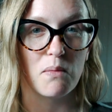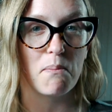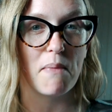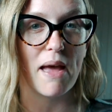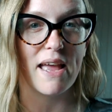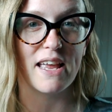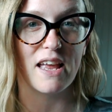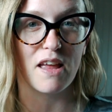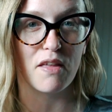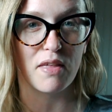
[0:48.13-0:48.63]

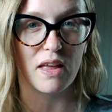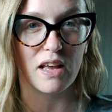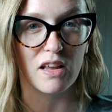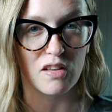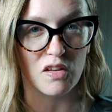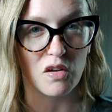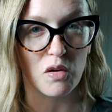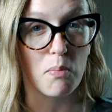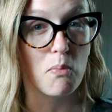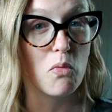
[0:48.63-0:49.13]
making things
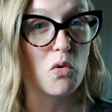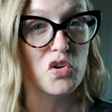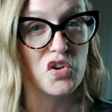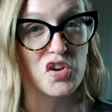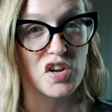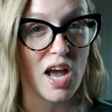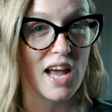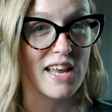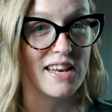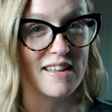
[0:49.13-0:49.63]
look more
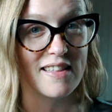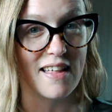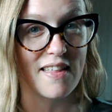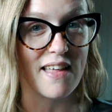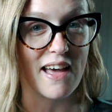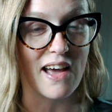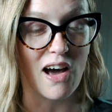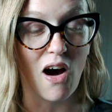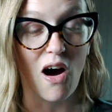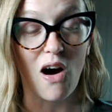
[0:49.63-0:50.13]
shiny than
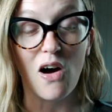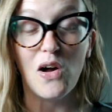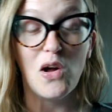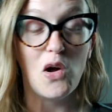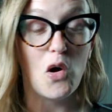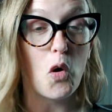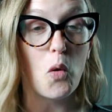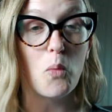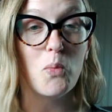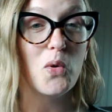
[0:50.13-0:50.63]
they are
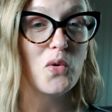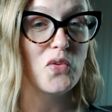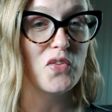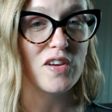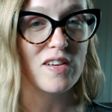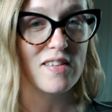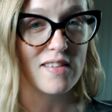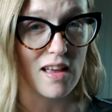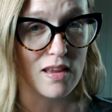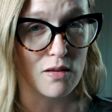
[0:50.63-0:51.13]
or more
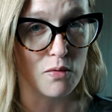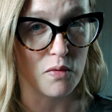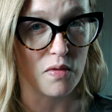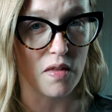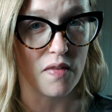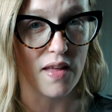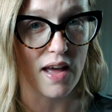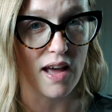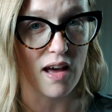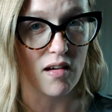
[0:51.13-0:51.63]
successful
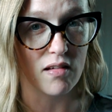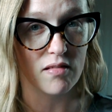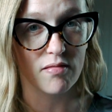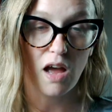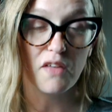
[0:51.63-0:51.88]
than they are.